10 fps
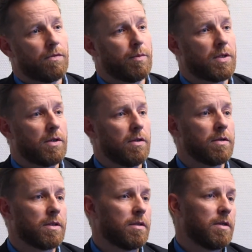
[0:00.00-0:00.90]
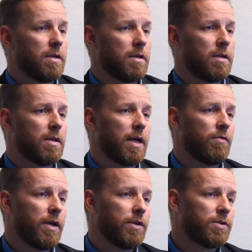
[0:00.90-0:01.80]
materials in that
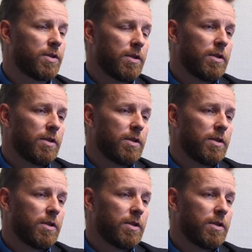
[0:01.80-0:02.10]
range,